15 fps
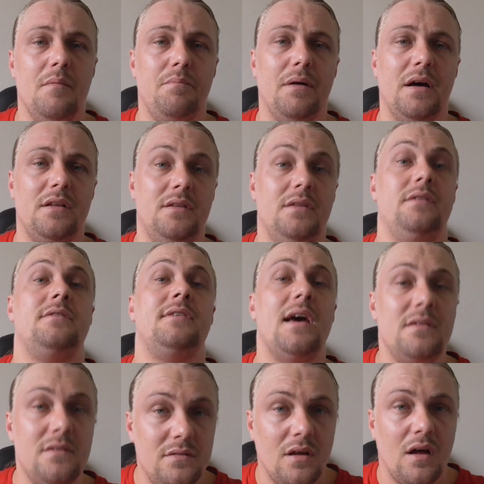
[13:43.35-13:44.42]
but
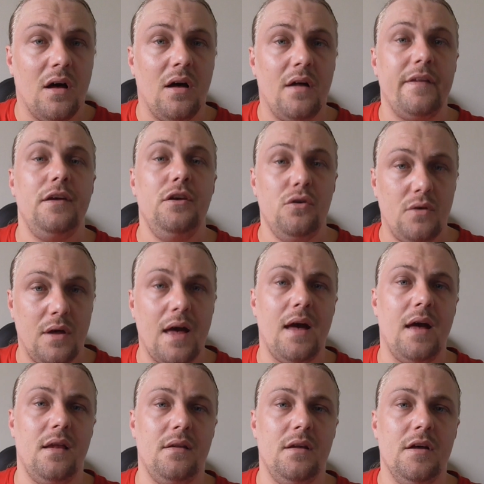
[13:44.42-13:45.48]
chances are that you
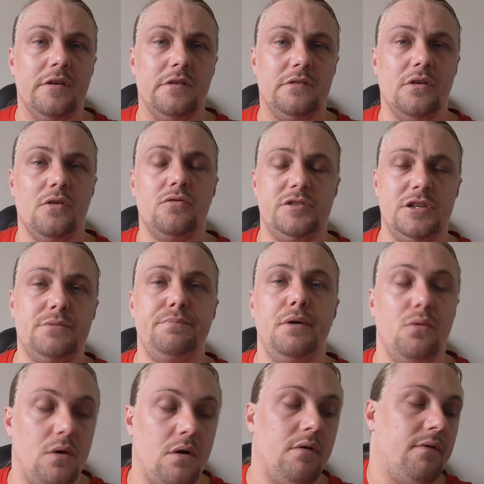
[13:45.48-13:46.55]
can. So just
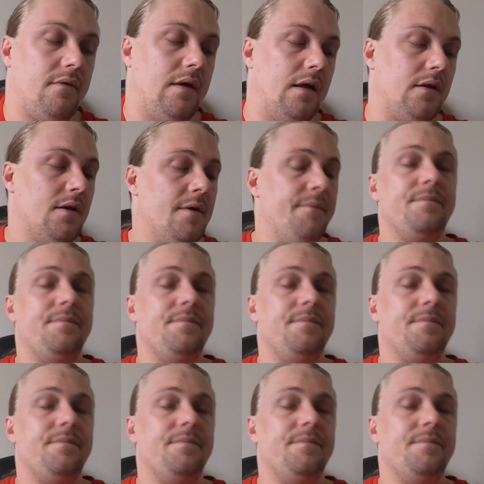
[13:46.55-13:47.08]
be wary of that.